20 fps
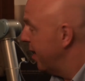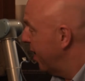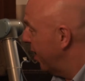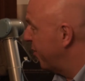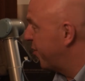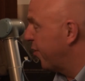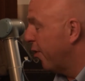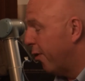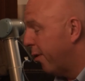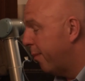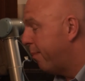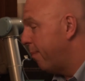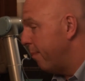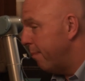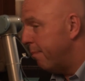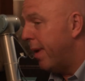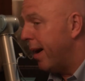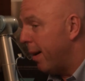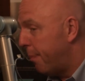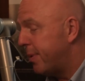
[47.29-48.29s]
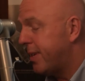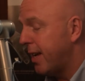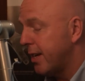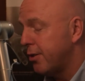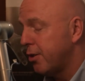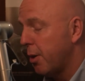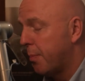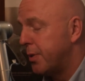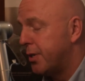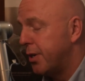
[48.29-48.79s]
and saw a
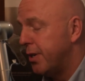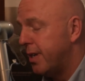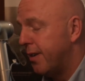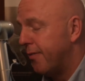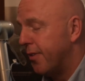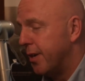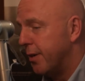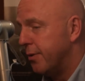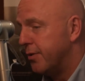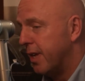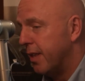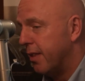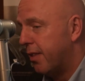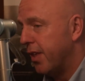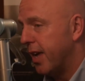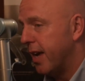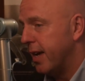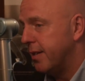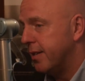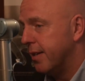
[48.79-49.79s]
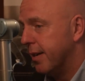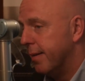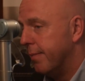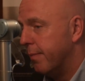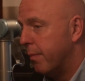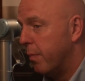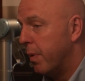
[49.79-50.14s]
potential opportunity for use in theatre.